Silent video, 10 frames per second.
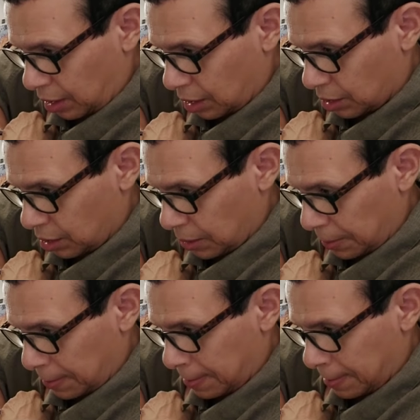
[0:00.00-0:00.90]
election
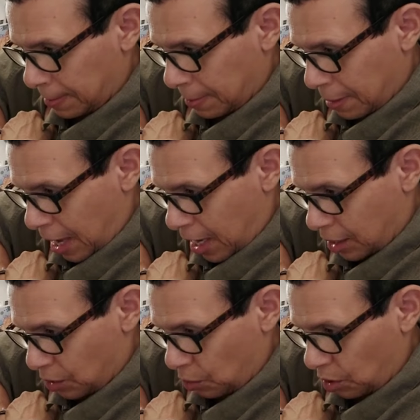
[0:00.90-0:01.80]

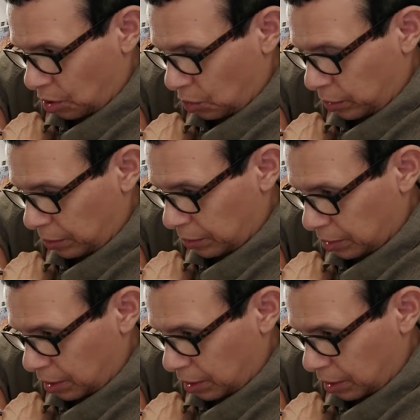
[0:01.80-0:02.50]
and the one all the way up.